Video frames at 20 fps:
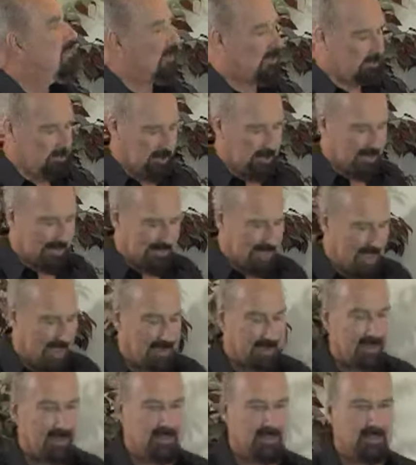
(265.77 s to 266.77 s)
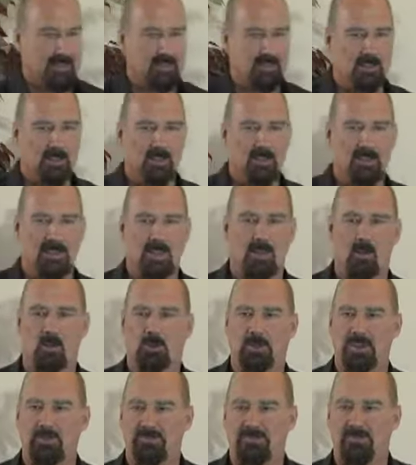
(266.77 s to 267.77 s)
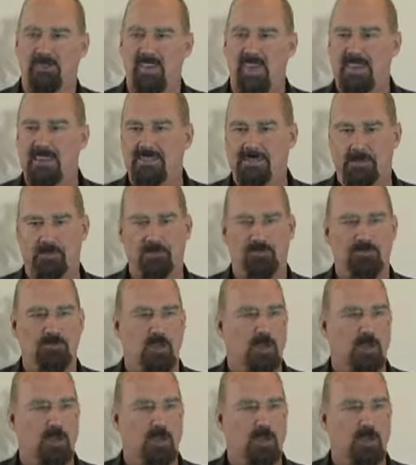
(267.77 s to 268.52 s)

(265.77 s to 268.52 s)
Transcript: The Greeks had it, and they called it fate.